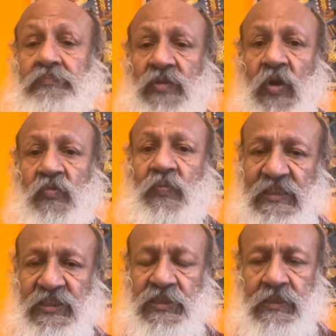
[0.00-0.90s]
of
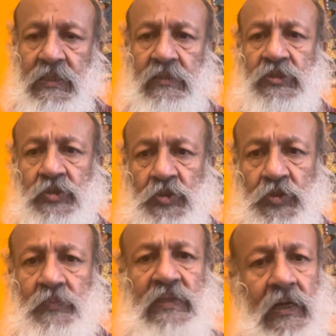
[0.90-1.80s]
which the
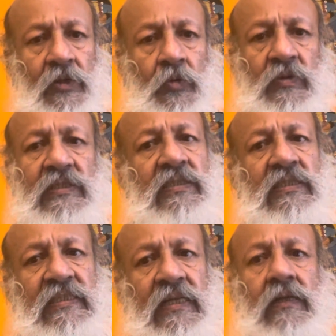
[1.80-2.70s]
Sushumna alone is the
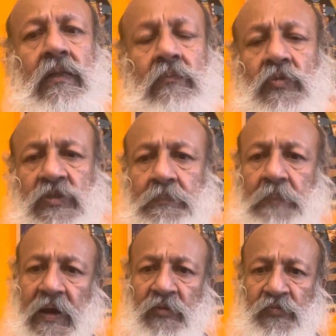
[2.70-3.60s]
single most
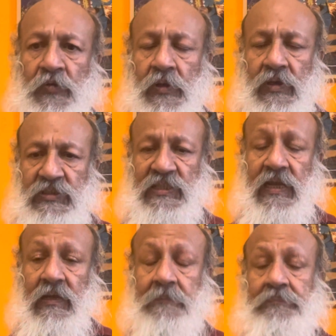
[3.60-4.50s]
powerful
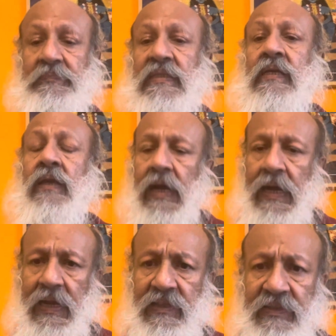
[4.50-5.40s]
channel.
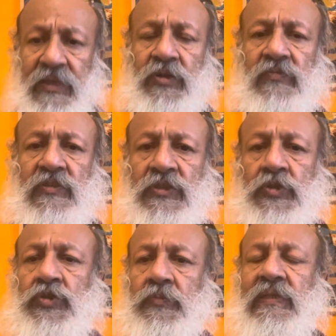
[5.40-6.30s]
I think of the
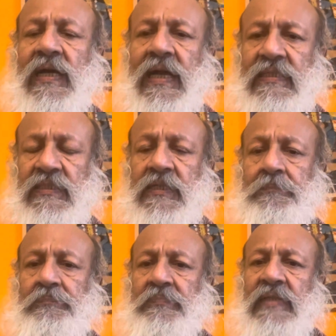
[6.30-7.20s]
Sushumna
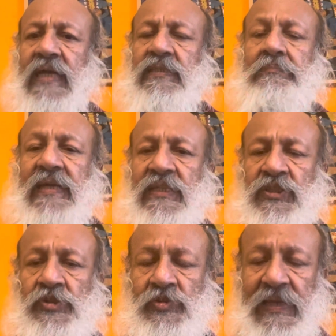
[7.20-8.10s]
as a
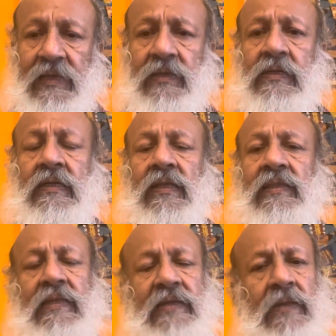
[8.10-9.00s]
major drain
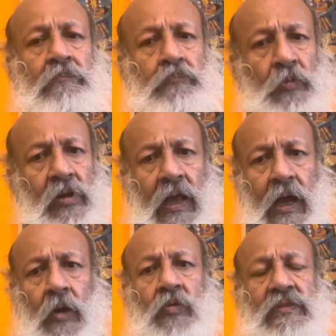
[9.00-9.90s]
that can pull
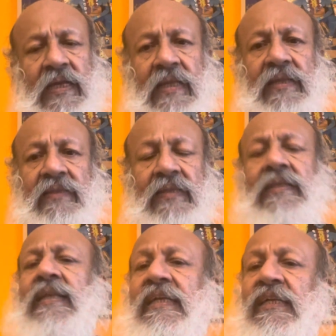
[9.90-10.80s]
out anything
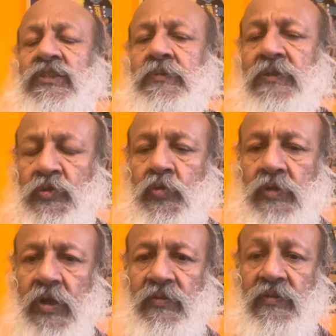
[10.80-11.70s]
that needs to be
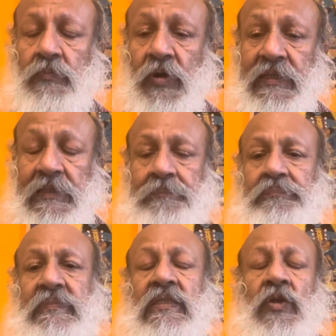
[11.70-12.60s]
thrown out of the body.
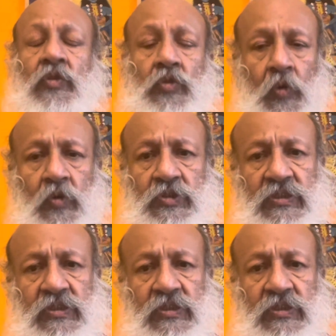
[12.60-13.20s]
Those who